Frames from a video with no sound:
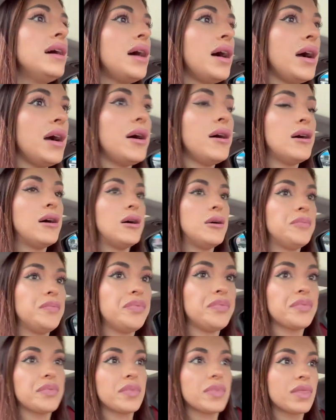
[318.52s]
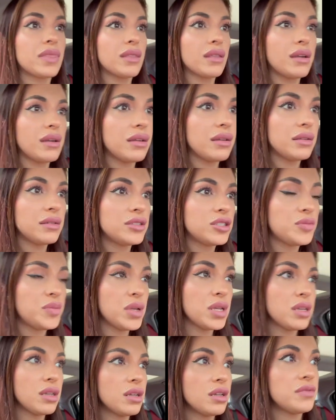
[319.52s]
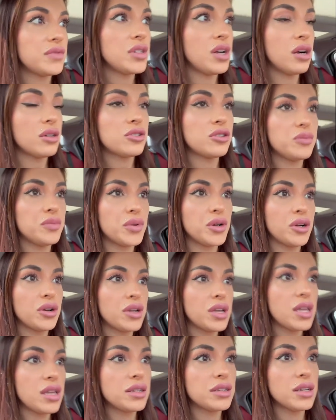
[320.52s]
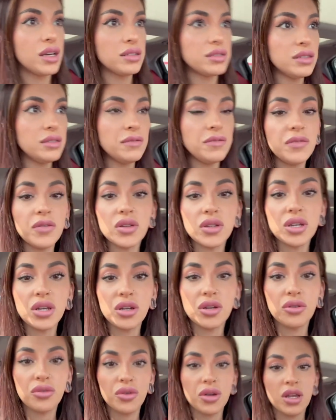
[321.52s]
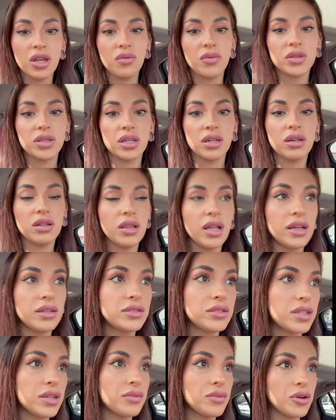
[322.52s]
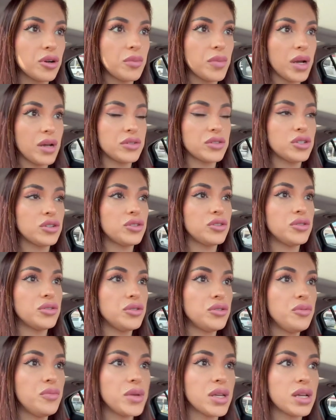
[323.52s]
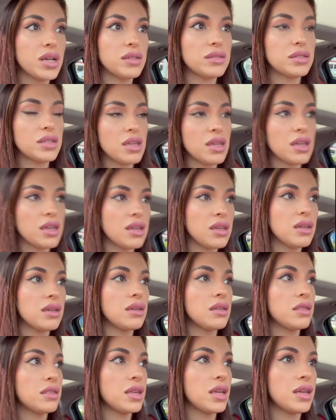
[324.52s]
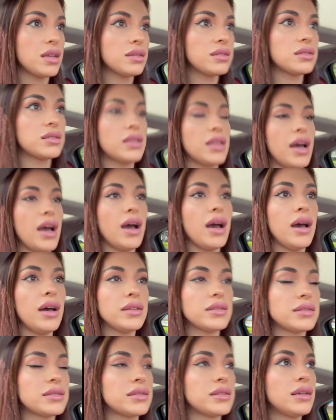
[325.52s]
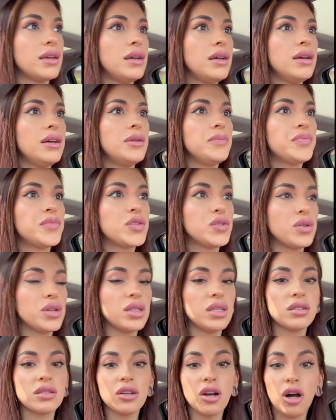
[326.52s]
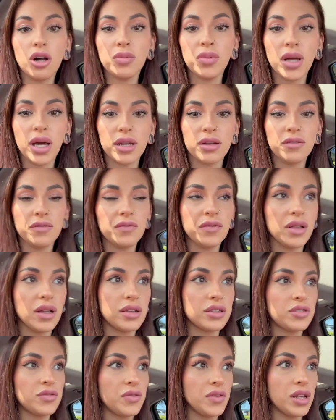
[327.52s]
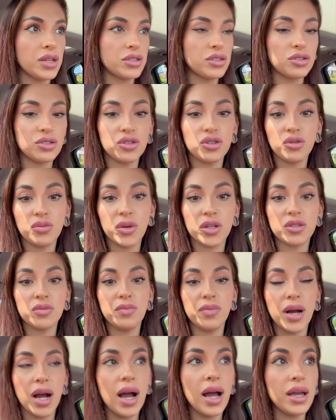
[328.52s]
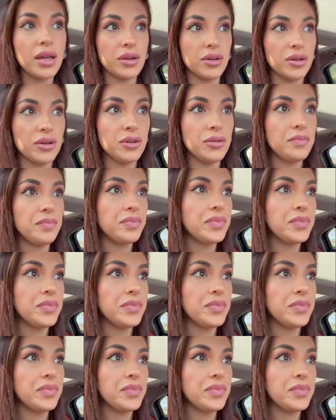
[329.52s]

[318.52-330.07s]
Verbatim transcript: Um, speaking of Dr. Berg, he doesn't fully agree with the cleanse that we're about to do because he thinks that Doing this gallbladder flush flushes too much bile.